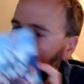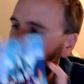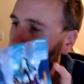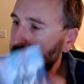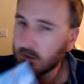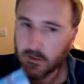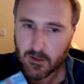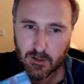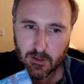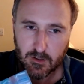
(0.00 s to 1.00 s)
is
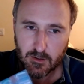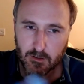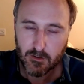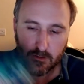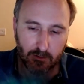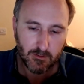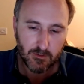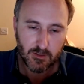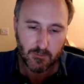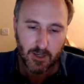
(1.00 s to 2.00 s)

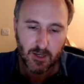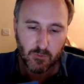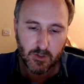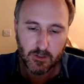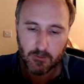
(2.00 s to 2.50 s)
some artwork.